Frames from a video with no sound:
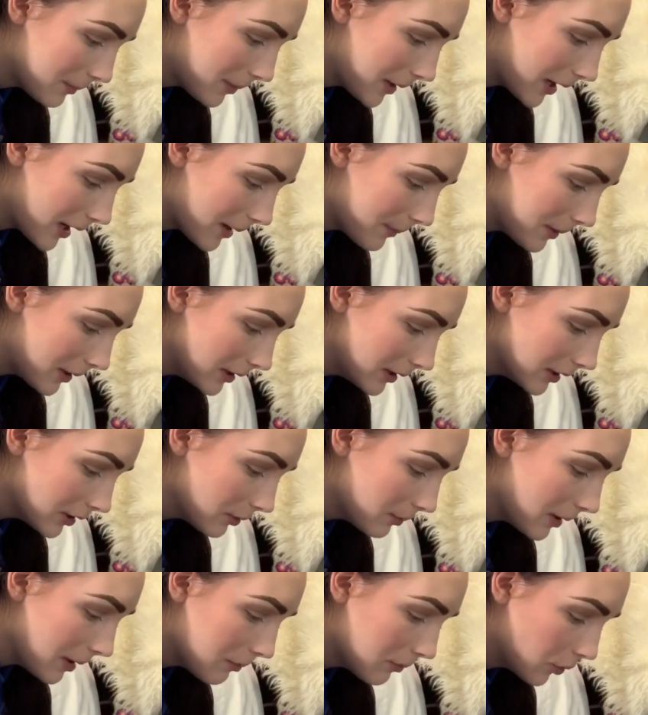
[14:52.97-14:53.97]
to pick up a
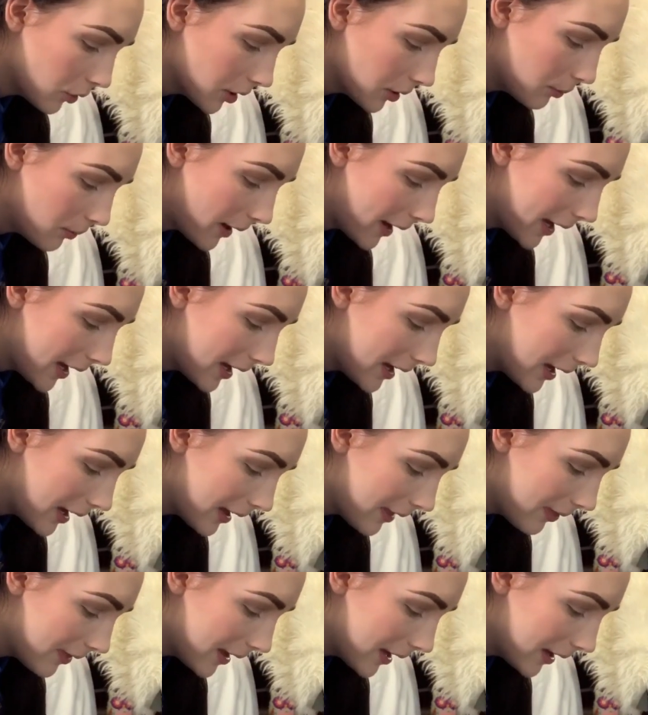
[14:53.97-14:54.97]
little bit more white
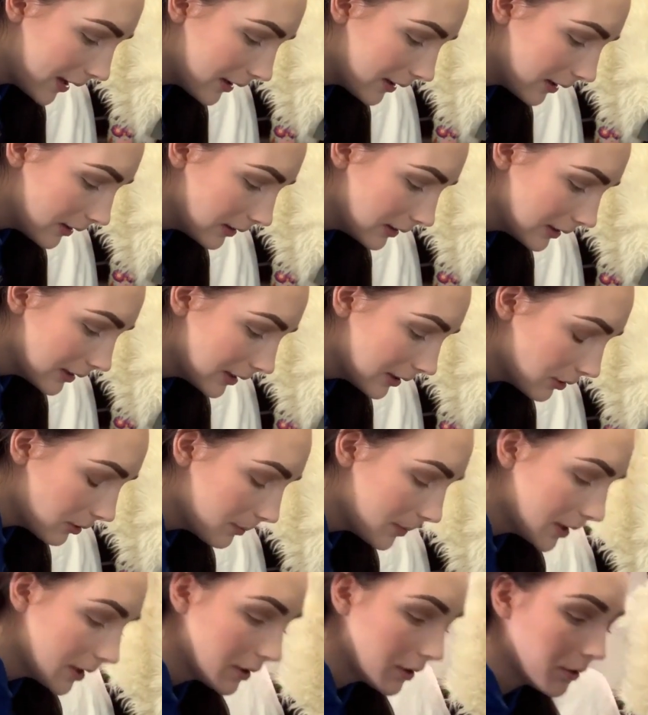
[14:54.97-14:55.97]
and then a little
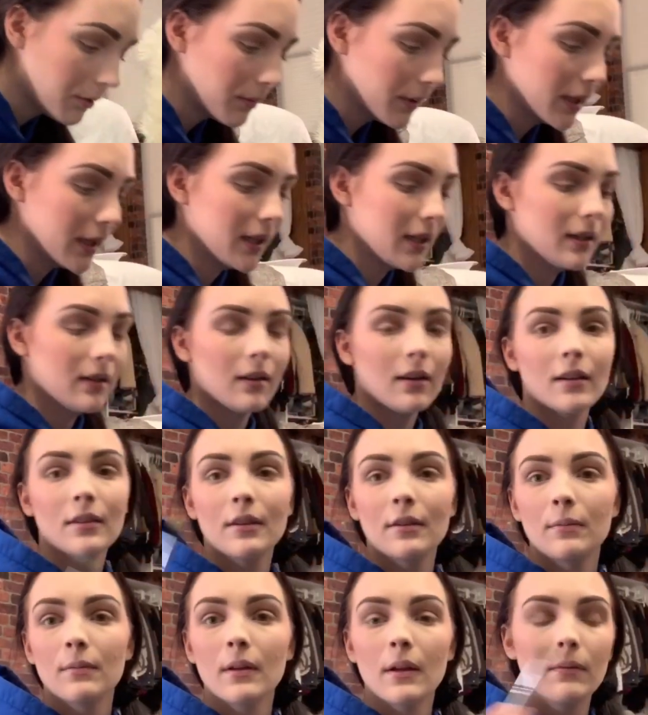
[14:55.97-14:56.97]
bit of green on
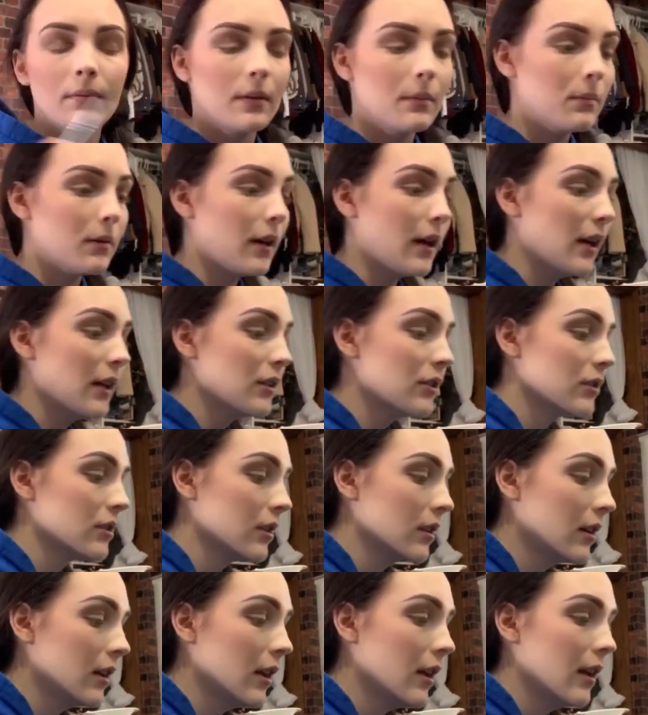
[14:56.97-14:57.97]
the fluffy brush
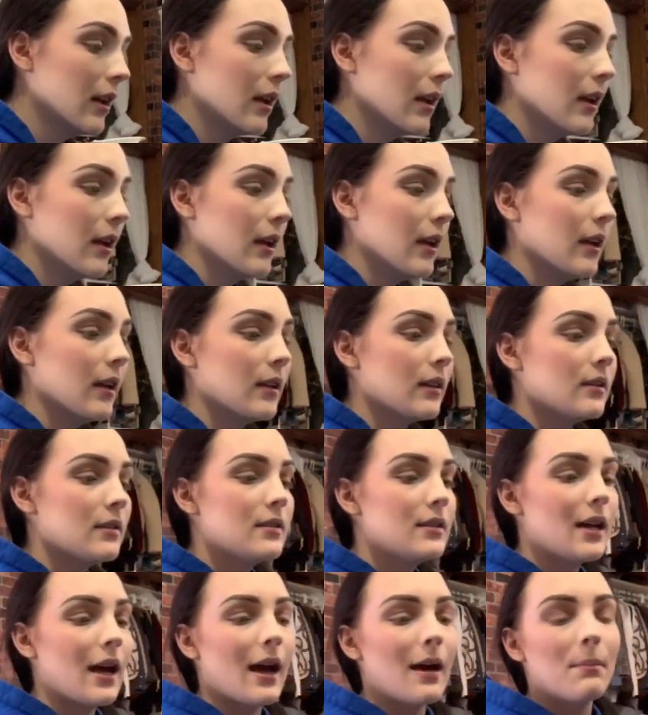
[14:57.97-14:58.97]

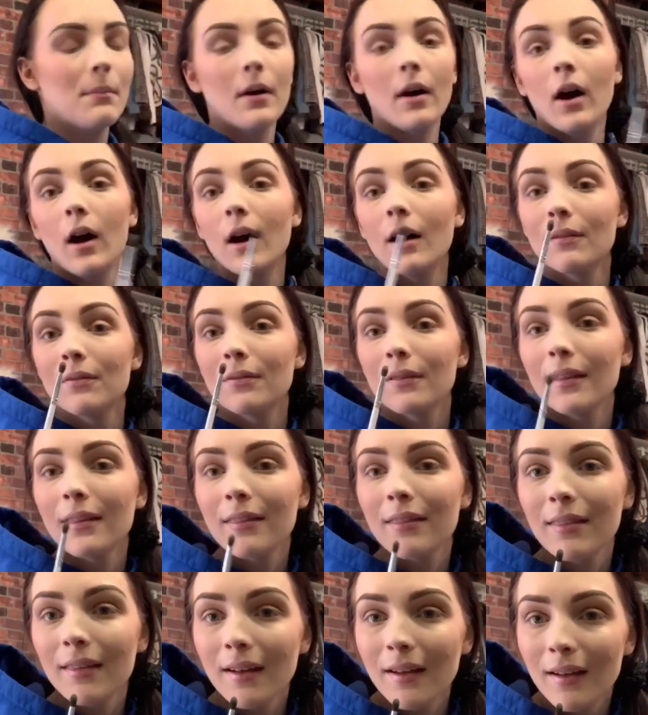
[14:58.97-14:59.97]
and tap off
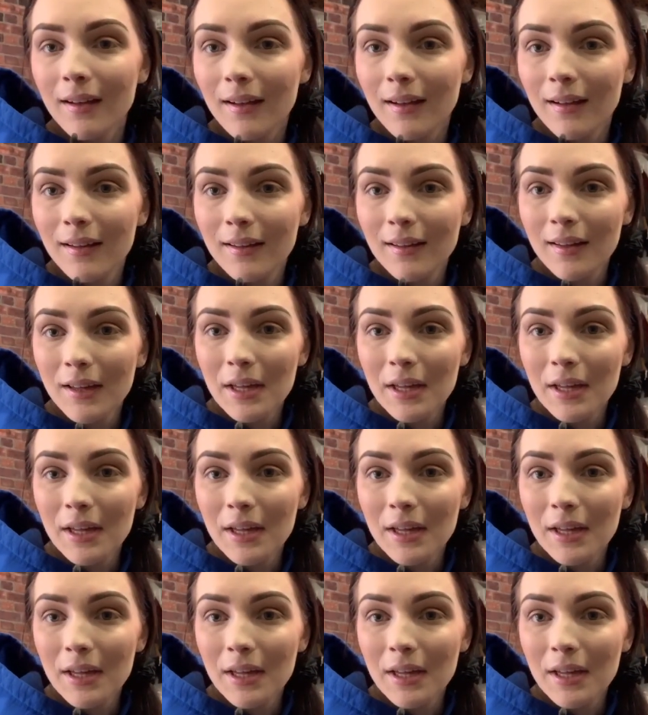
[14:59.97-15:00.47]
the